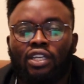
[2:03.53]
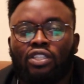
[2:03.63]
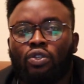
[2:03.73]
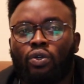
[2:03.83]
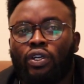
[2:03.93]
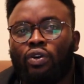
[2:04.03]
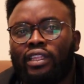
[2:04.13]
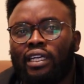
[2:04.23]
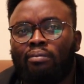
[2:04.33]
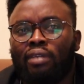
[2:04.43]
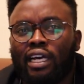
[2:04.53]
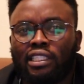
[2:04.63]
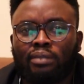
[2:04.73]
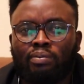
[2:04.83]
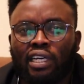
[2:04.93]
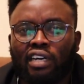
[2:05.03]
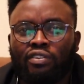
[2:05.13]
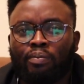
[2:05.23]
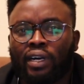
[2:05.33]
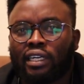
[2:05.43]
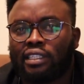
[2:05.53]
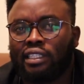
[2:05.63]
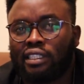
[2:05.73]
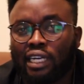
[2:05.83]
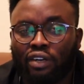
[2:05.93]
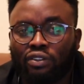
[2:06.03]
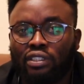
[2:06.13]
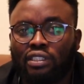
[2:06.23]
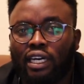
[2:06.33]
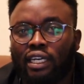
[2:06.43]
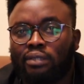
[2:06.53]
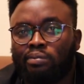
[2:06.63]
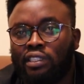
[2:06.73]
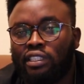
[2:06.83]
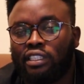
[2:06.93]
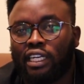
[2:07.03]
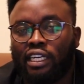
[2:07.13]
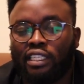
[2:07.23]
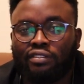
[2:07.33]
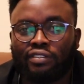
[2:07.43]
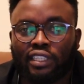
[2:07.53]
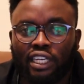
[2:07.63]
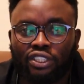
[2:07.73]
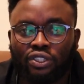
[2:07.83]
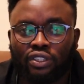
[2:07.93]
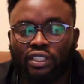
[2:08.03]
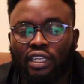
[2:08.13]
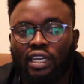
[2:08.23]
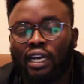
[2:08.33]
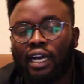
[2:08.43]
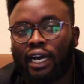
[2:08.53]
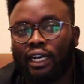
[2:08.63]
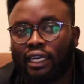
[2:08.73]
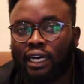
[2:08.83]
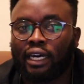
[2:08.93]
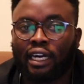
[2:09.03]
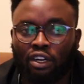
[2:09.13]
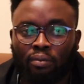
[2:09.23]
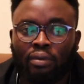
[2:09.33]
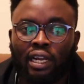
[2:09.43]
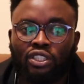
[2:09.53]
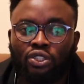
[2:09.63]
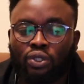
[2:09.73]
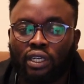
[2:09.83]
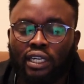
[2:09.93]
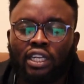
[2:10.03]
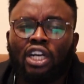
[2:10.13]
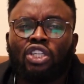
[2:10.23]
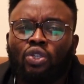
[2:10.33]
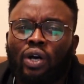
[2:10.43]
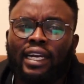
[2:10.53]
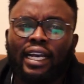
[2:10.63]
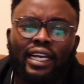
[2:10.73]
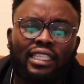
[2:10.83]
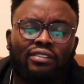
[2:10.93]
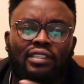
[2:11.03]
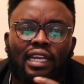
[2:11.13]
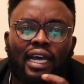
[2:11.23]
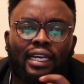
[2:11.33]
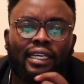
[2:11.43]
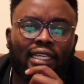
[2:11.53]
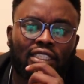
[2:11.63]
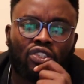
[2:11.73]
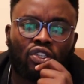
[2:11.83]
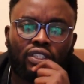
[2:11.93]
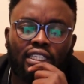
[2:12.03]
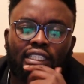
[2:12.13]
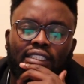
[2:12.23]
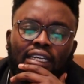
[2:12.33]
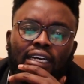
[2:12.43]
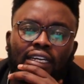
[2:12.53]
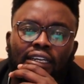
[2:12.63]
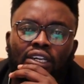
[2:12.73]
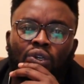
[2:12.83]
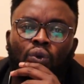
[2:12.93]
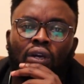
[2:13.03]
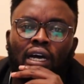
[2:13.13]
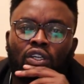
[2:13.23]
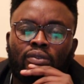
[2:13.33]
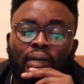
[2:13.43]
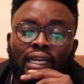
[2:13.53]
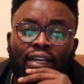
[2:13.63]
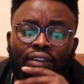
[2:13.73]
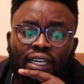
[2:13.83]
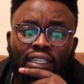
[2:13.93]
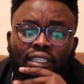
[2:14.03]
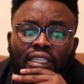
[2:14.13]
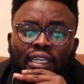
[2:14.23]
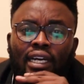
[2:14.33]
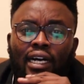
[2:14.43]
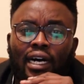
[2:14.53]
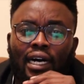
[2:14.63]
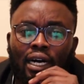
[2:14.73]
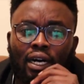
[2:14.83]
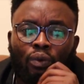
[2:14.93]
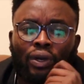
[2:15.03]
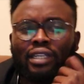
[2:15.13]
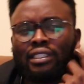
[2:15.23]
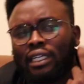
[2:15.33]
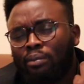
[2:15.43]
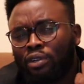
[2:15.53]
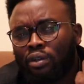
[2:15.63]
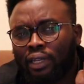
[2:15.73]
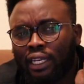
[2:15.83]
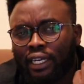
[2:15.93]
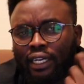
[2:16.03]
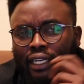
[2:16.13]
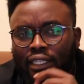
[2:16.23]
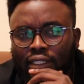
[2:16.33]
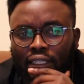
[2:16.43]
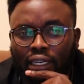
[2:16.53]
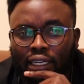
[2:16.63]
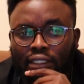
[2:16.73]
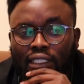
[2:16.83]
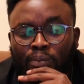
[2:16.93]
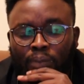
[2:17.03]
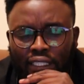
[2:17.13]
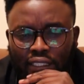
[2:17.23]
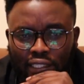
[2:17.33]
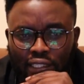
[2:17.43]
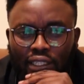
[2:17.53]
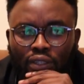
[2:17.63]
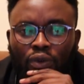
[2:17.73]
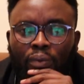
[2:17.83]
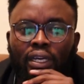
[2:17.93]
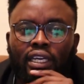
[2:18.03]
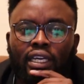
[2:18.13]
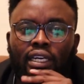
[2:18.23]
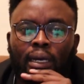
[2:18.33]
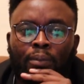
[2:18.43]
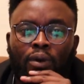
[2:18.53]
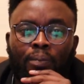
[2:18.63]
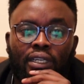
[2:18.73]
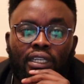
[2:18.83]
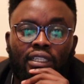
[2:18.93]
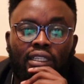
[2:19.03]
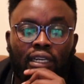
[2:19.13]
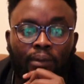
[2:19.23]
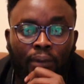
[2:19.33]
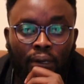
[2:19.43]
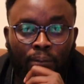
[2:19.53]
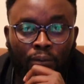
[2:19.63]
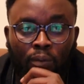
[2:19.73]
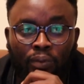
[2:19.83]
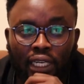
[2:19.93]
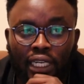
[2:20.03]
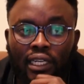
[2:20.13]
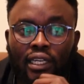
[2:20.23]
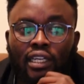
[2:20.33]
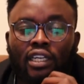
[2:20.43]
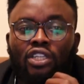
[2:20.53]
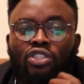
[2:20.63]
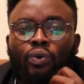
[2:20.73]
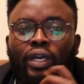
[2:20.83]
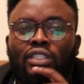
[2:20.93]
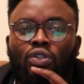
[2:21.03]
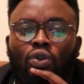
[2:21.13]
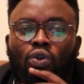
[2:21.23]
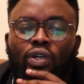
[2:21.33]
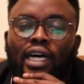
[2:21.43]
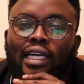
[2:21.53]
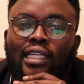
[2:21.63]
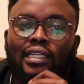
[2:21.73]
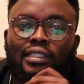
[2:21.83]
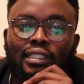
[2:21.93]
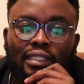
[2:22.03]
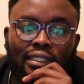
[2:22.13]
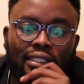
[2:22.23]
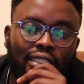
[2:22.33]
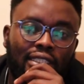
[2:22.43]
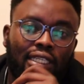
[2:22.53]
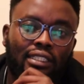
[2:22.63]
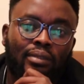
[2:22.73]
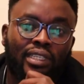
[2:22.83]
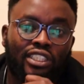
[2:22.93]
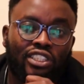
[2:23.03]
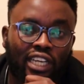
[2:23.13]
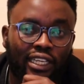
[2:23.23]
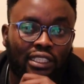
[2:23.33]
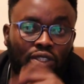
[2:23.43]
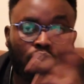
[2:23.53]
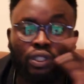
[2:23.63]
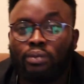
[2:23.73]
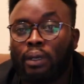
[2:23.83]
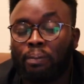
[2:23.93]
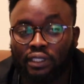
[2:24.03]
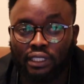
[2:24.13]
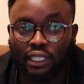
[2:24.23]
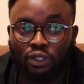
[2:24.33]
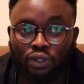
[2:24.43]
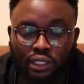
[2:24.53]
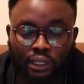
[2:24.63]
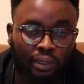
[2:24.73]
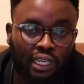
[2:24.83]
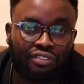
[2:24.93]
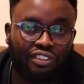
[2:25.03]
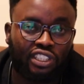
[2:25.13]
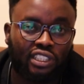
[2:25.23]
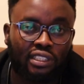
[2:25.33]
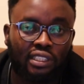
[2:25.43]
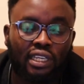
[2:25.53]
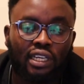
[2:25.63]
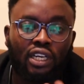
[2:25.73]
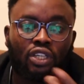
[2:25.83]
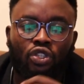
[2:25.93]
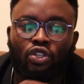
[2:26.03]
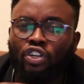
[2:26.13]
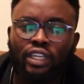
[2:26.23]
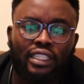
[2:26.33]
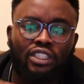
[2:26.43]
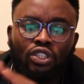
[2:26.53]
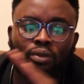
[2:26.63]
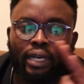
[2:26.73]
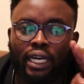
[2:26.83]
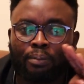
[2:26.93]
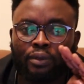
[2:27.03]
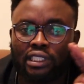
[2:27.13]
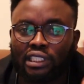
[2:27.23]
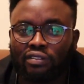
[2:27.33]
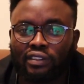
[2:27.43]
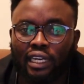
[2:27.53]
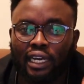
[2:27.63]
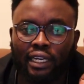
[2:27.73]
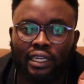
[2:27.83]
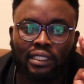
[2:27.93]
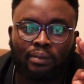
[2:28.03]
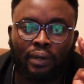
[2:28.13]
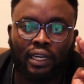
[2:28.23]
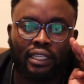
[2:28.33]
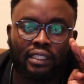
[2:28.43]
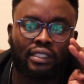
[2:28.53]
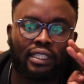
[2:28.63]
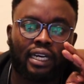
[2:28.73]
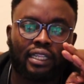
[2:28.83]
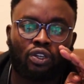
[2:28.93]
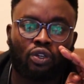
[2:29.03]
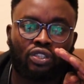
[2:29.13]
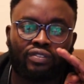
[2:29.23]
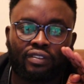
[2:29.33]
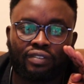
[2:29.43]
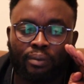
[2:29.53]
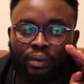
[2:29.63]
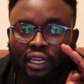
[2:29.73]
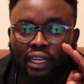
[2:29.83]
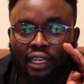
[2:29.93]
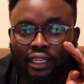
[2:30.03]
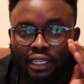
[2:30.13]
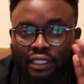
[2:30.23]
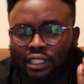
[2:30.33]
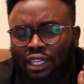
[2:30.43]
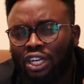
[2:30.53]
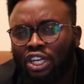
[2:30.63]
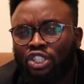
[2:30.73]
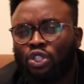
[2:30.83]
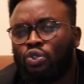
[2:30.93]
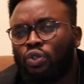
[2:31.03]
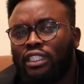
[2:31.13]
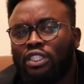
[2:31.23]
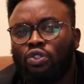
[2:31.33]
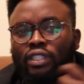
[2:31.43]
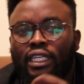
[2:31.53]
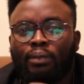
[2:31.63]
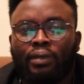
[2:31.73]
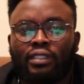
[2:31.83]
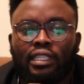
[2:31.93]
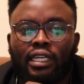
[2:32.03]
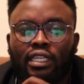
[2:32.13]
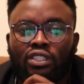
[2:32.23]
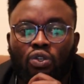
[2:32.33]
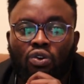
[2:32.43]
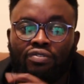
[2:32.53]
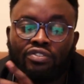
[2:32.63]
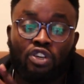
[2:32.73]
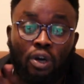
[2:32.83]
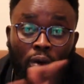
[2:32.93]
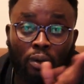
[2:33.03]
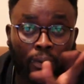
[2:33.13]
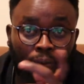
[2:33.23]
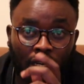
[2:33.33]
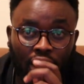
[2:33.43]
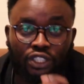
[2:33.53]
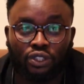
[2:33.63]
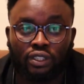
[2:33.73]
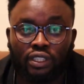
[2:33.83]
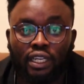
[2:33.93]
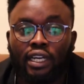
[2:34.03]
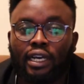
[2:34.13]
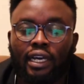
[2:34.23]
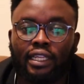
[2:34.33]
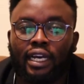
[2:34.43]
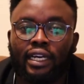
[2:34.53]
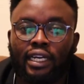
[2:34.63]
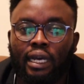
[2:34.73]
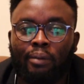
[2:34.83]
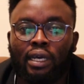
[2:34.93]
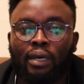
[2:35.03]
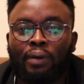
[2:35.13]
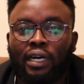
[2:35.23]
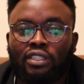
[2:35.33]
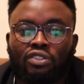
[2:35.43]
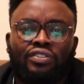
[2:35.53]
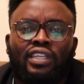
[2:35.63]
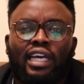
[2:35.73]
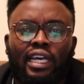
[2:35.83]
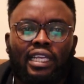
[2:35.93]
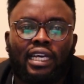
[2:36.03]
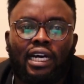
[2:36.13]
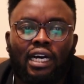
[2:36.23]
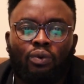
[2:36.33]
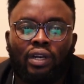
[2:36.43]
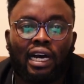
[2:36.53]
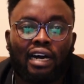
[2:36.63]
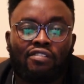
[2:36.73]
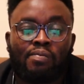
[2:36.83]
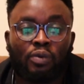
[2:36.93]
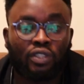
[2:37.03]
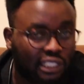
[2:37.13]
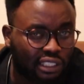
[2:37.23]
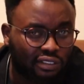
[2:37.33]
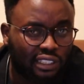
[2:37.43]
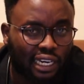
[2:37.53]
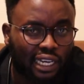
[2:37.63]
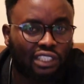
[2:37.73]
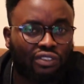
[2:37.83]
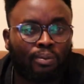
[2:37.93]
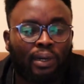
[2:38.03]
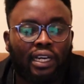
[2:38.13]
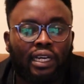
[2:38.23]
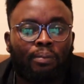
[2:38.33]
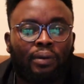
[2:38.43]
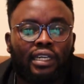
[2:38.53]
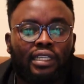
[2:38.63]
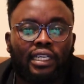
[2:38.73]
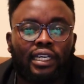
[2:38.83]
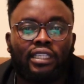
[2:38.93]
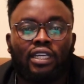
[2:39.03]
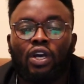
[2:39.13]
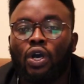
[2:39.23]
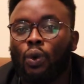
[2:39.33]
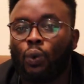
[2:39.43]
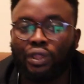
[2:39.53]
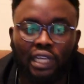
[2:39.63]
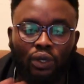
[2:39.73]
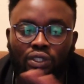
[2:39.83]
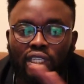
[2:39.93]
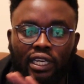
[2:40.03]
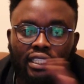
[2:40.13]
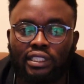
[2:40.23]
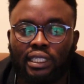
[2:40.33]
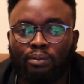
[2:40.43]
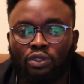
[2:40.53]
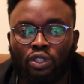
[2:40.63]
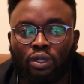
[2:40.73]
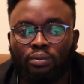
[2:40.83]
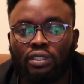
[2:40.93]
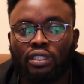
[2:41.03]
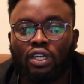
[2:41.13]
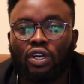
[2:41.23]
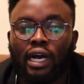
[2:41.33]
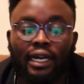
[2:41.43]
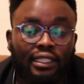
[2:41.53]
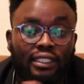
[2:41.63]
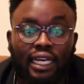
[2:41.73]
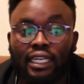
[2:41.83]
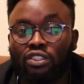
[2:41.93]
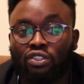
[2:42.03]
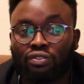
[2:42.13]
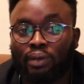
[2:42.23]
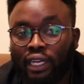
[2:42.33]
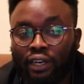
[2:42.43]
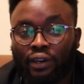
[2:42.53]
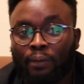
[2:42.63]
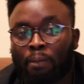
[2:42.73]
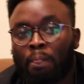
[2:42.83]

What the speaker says: So we do a thin blood smear for parasite count, species identification, and random blood sugar. So a negative slide does not necessarily rule out malaria. Where cerebral malaria is suspected, we begin appropriate therapy promptly. So we exclude other diseases such as meningitis, which may present with similar features. So do not assume any positive slide explains the cause of a febrile illness. So 20 to 30% of normal population in the endemic parts of Kenya will have positive slides for malaria parasite without any symptoms and signs of malaria.